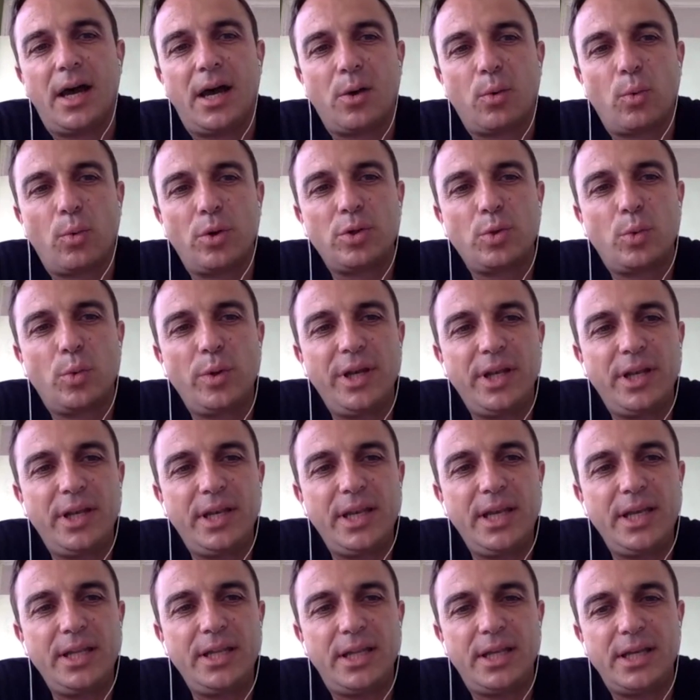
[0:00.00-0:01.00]
What we
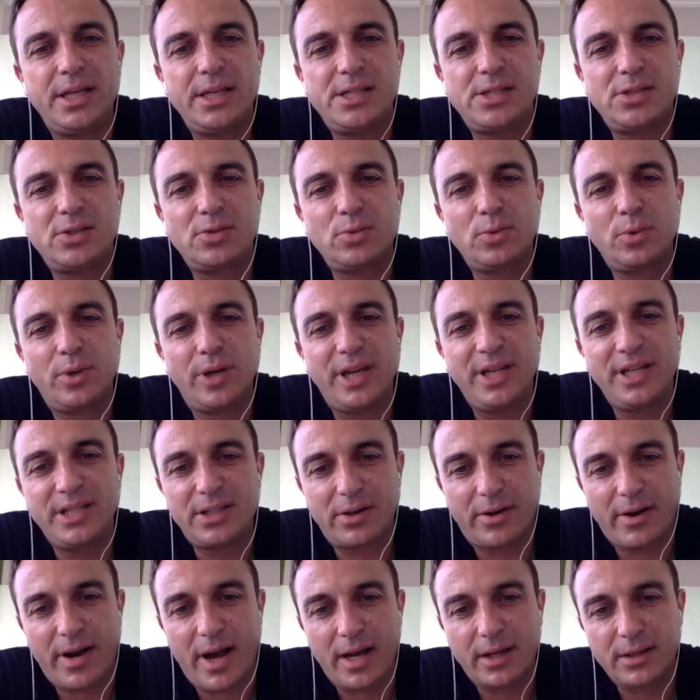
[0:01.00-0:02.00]
need is to
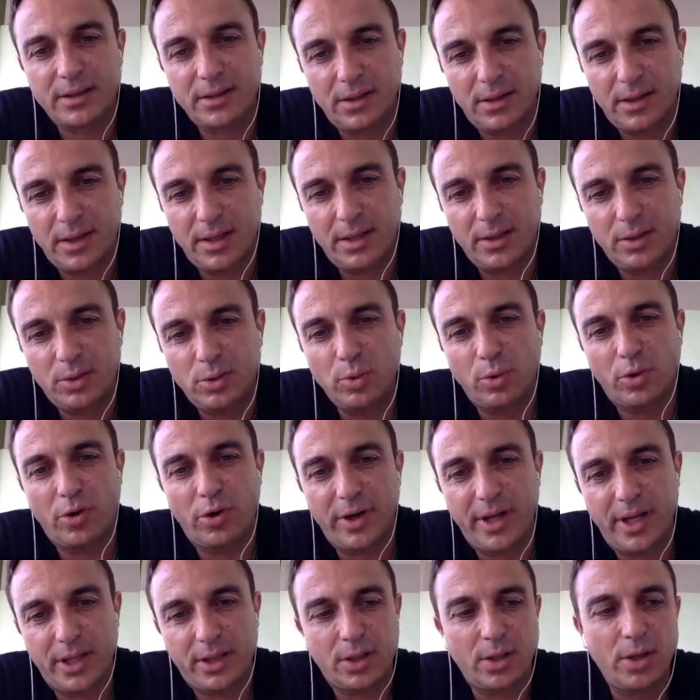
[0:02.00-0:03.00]
interact and to
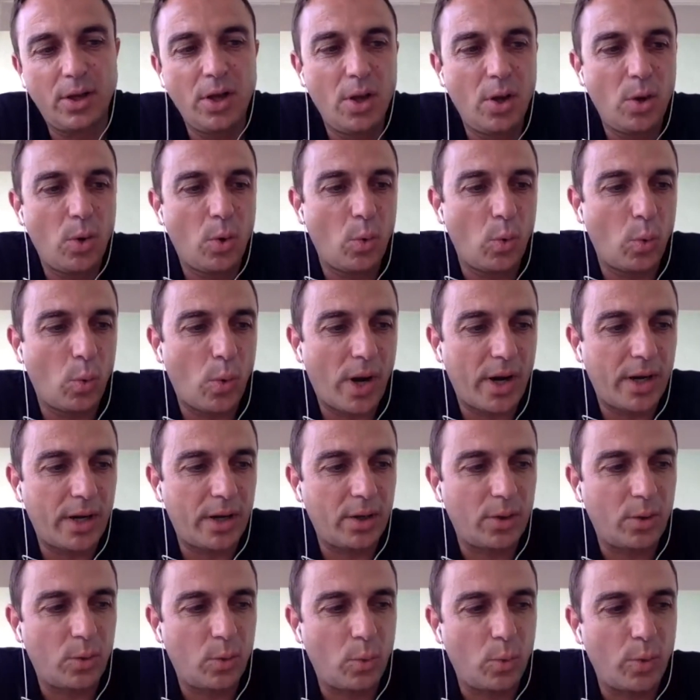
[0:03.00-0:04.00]
connect
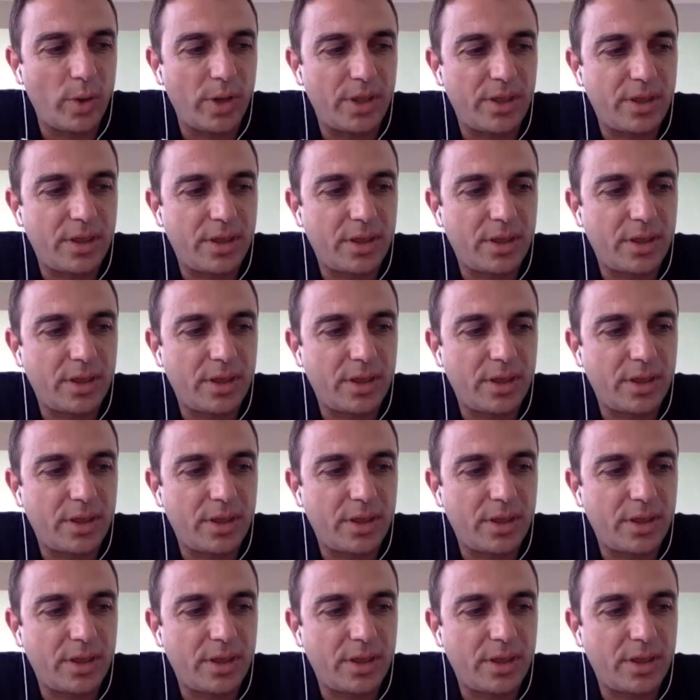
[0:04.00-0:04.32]
one with